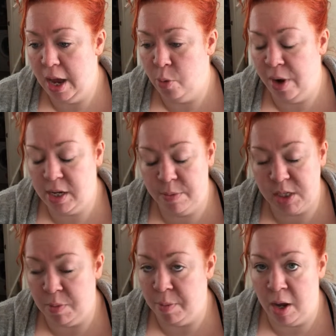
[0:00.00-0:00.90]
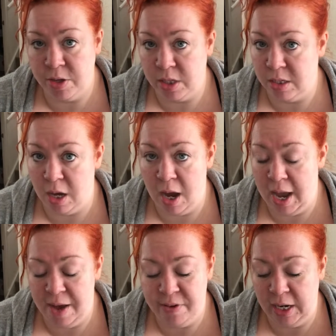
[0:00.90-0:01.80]
When it comes to my masters, I
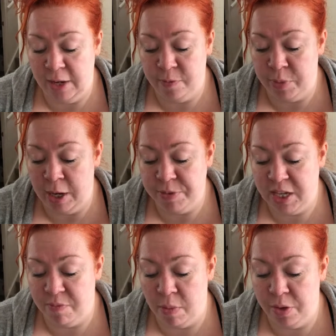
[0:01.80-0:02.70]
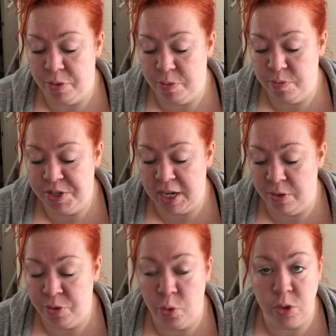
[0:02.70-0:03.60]
haven't even been able to give my
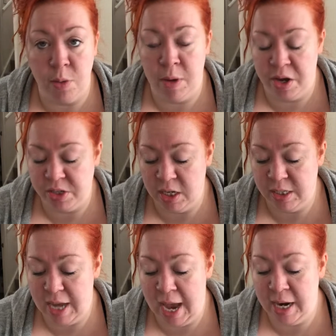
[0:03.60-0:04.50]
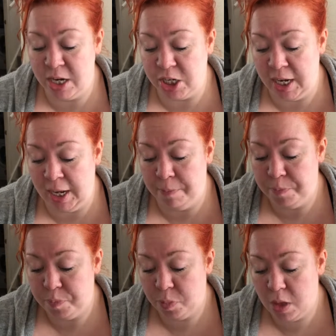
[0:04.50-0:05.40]
second thought to a masters. And actually,
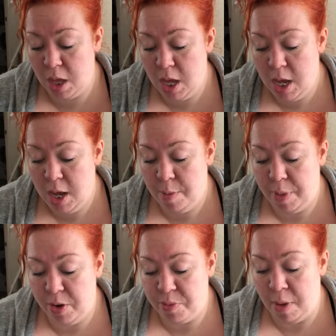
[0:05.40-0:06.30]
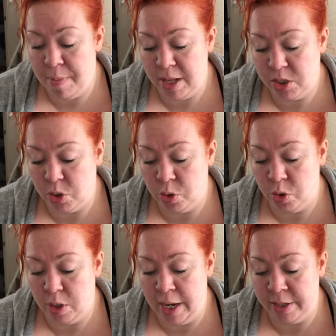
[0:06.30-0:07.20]
both my
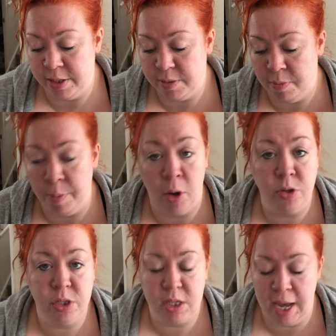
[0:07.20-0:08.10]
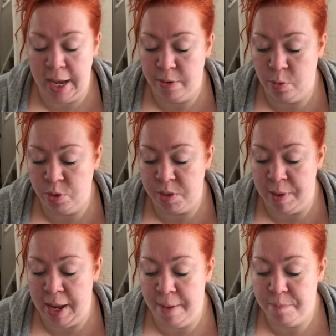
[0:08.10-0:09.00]
mentor and my boss at
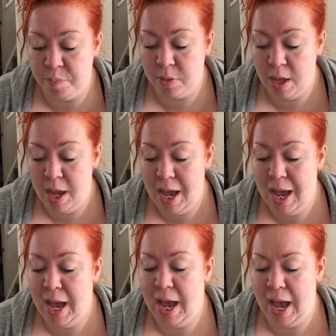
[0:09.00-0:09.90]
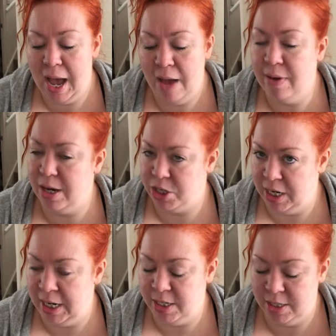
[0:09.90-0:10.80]
Waterbear have
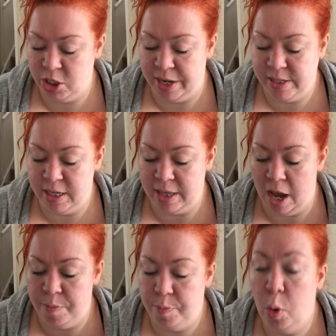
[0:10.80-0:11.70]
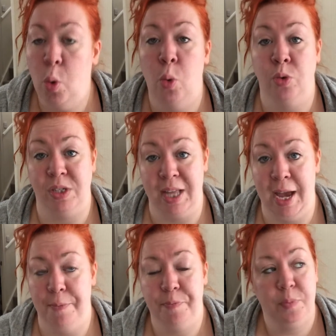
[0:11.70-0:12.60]
actually suggested that I pause
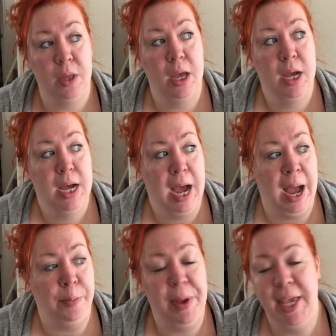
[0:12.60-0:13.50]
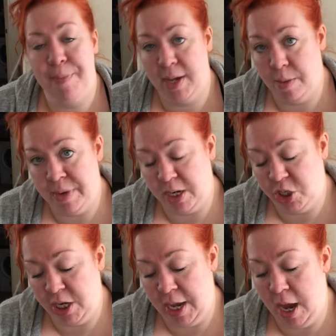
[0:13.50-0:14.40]
that and pick it back up
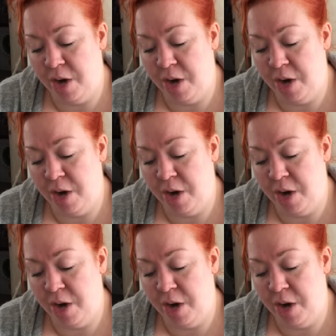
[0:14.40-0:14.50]
next year.